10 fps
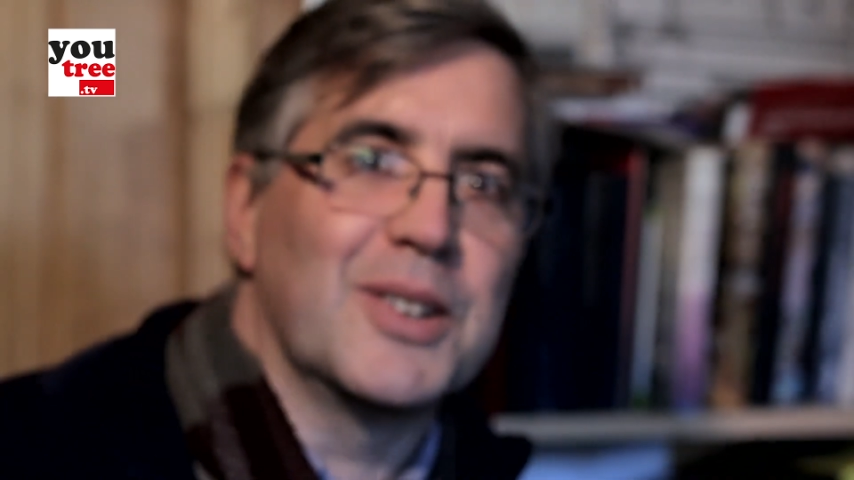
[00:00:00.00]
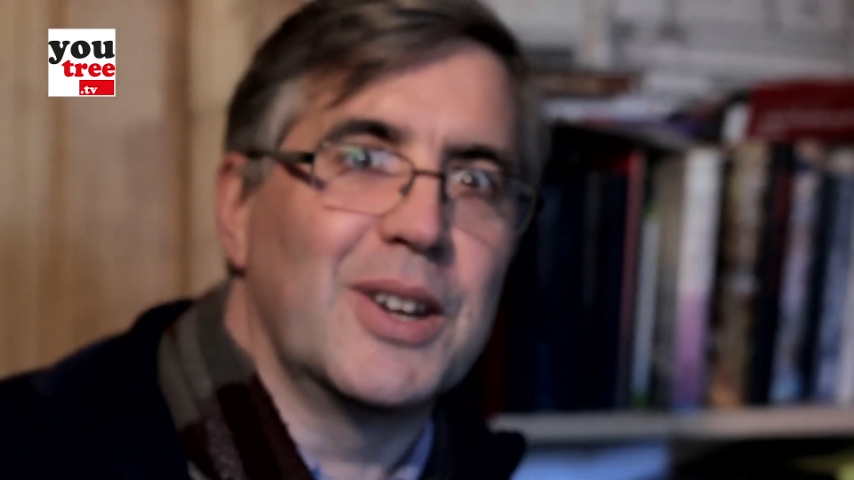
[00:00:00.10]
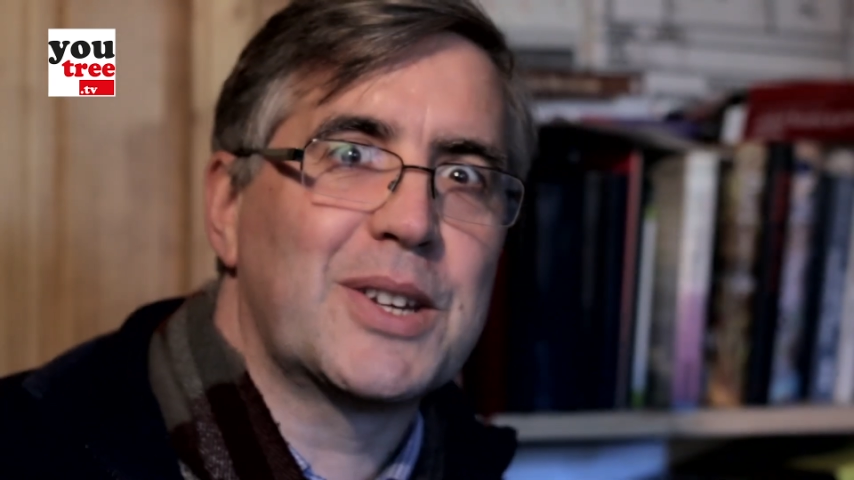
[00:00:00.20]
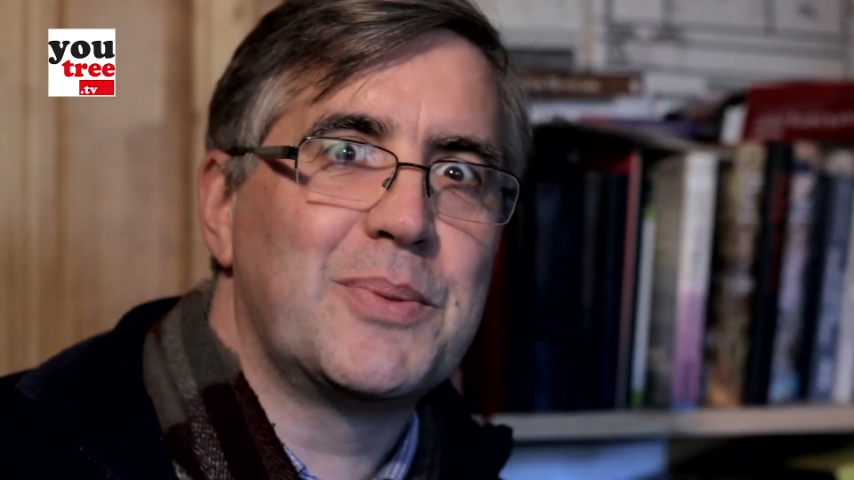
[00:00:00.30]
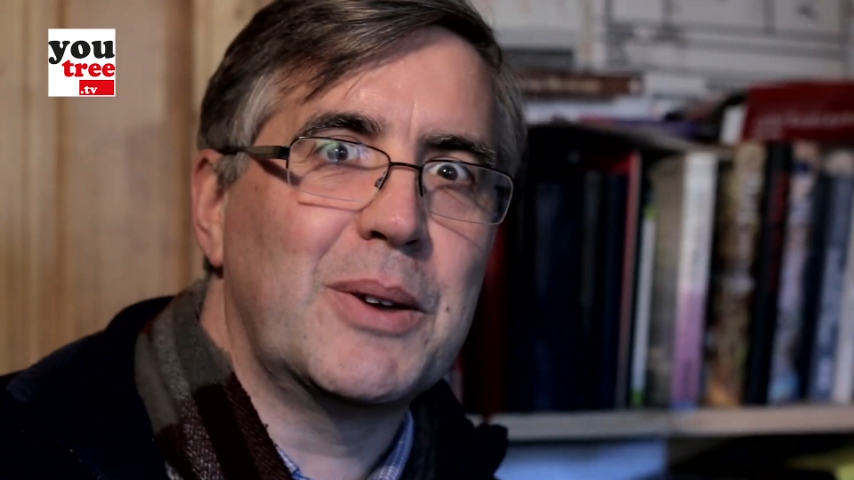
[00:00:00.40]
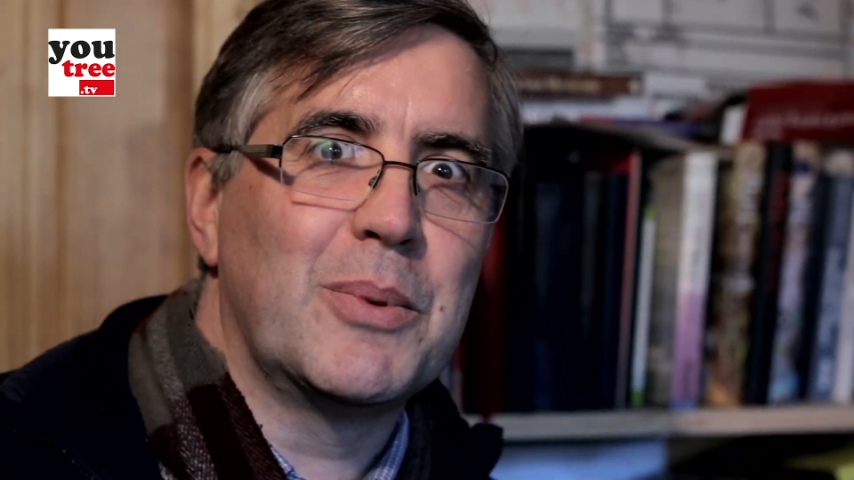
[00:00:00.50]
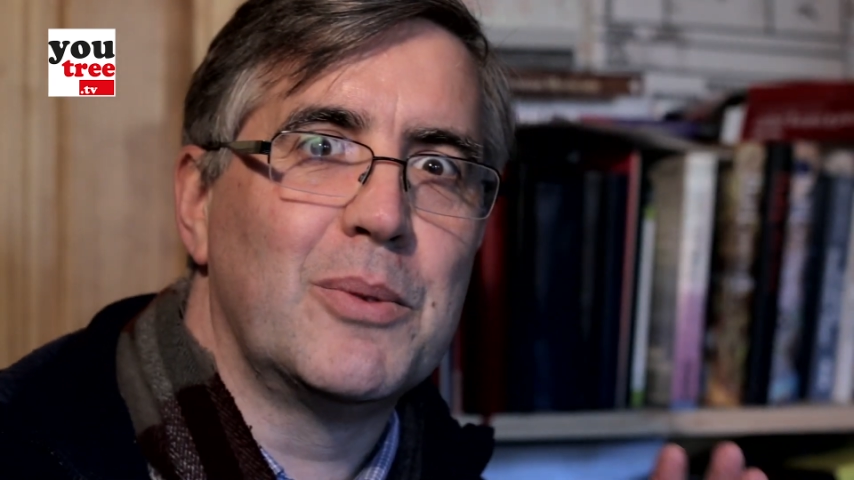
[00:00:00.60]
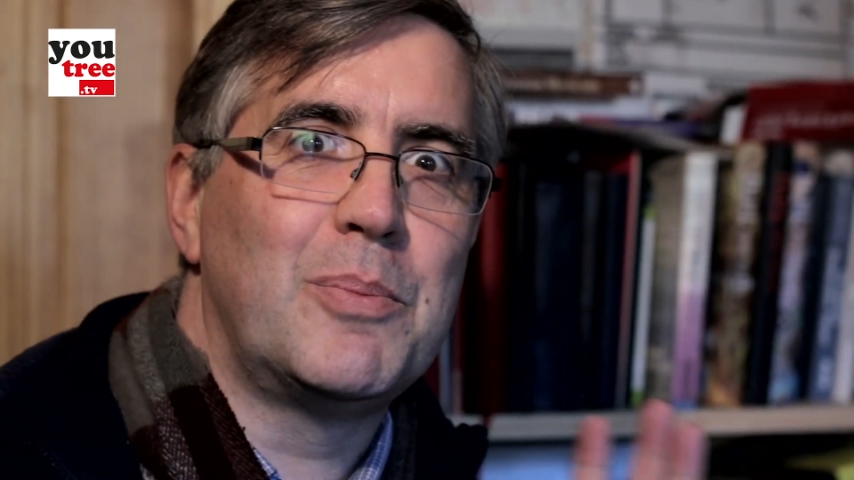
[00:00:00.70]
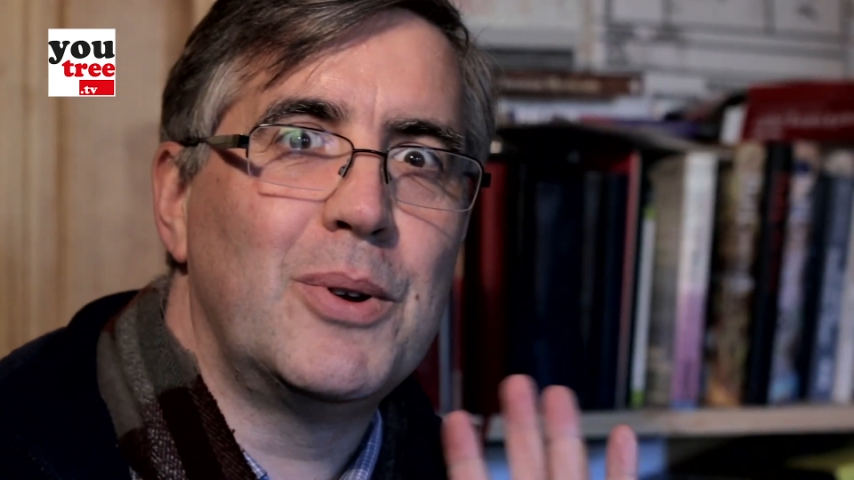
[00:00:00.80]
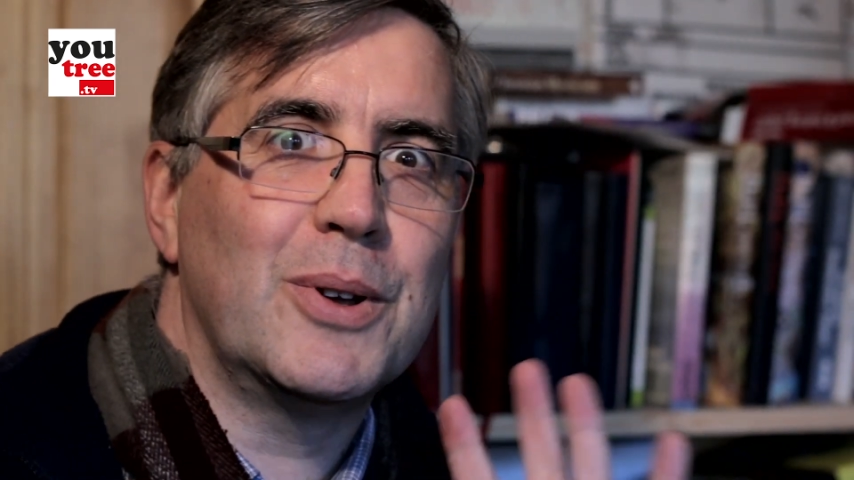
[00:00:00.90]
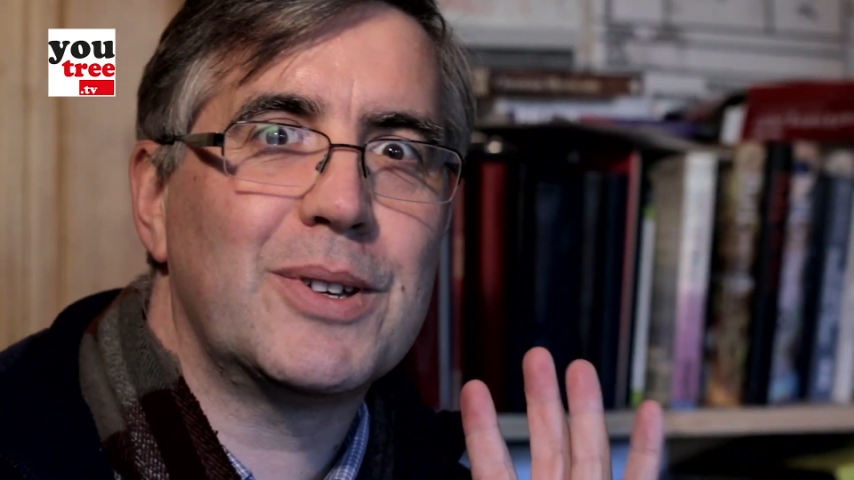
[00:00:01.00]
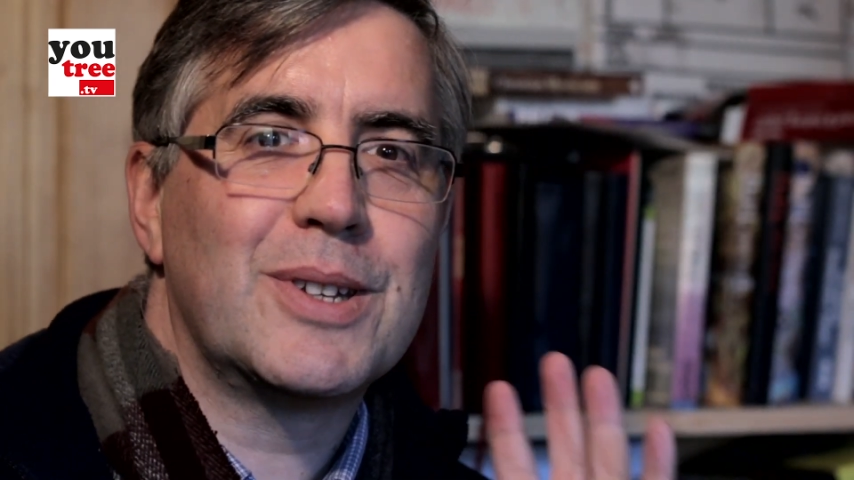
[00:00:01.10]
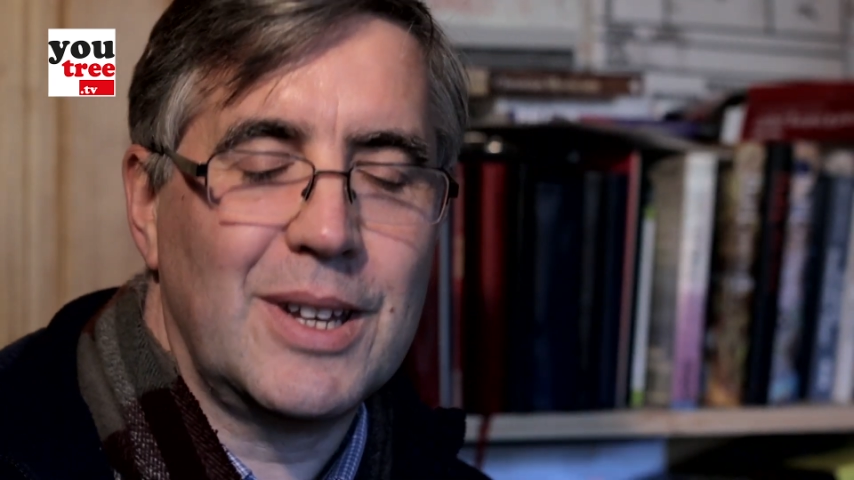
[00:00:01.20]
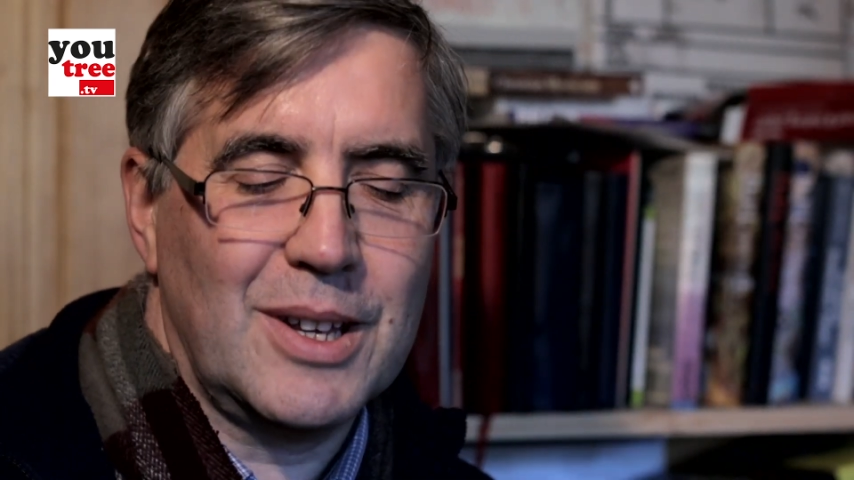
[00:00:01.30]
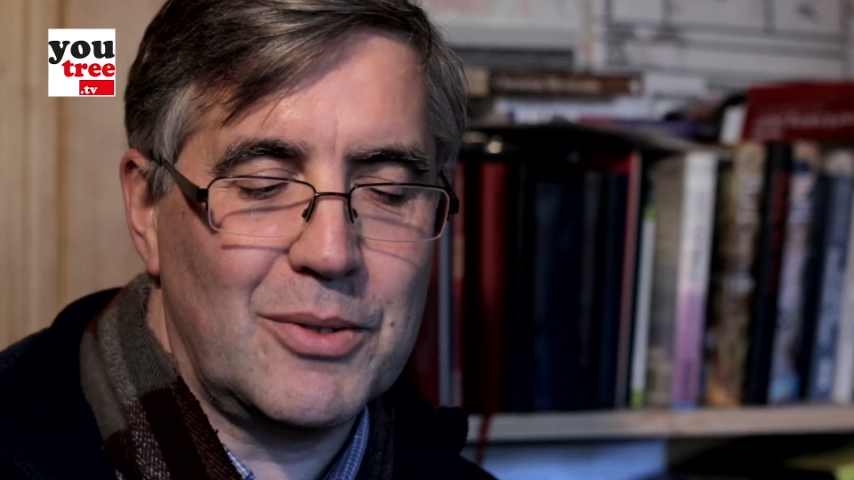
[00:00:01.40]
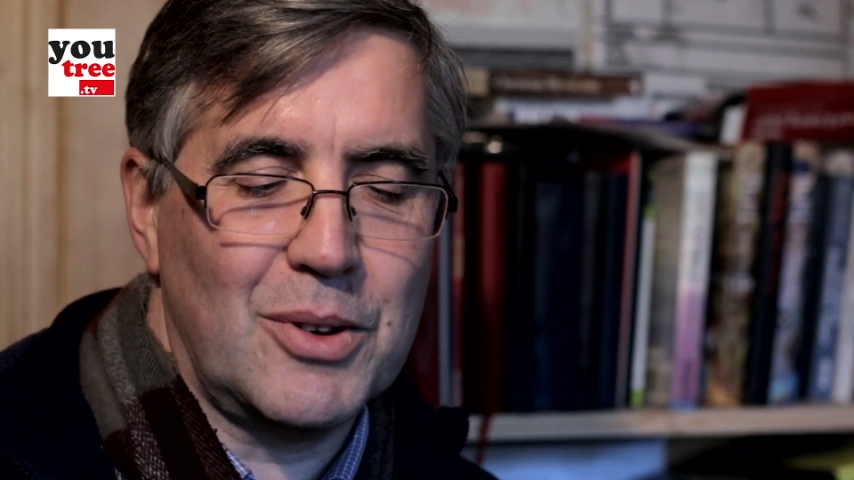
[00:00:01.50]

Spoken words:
So next week we'll put